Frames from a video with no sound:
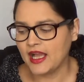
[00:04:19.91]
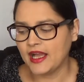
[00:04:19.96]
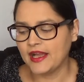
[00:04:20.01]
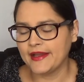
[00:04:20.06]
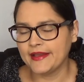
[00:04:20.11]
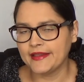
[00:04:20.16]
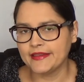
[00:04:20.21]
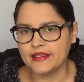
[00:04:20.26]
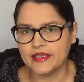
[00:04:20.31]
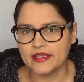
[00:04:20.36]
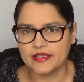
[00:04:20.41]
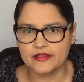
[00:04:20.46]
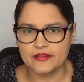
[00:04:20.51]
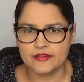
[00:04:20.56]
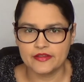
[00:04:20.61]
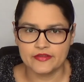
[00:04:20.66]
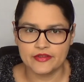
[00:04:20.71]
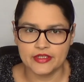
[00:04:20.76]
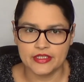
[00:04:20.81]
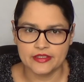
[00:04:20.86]
and then
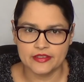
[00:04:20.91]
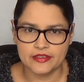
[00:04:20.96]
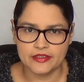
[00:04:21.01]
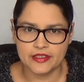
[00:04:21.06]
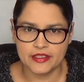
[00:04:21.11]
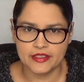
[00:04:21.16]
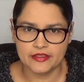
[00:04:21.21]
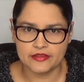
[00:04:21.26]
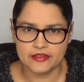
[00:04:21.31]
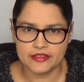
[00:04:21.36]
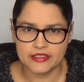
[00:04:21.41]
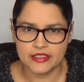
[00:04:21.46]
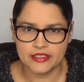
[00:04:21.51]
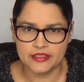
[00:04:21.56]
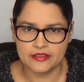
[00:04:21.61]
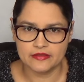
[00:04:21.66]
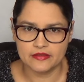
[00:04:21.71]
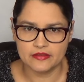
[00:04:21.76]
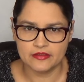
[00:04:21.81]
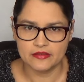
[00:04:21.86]
Guthrie and Ghani got it
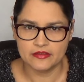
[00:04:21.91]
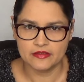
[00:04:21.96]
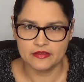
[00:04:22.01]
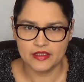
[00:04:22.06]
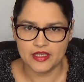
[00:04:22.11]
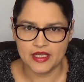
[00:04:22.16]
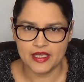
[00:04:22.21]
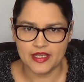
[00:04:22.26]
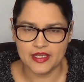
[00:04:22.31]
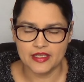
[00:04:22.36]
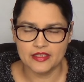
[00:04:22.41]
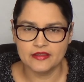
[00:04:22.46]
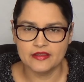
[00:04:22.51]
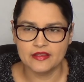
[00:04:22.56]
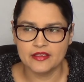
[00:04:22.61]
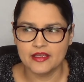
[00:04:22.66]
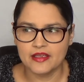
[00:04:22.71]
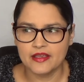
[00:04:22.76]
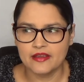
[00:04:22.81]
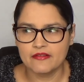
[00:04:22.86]
in,
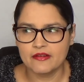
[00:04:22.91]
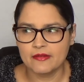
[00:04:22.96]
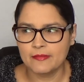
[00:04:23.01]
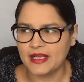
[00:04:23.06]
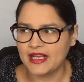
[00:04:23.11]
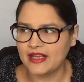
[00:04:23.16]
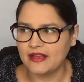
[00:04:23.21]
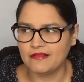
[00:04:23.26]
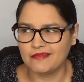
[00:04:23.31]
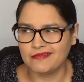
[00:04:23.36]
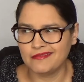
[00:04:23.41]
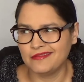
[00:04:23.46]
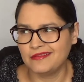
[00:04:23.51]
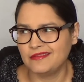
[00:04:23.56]
and they're about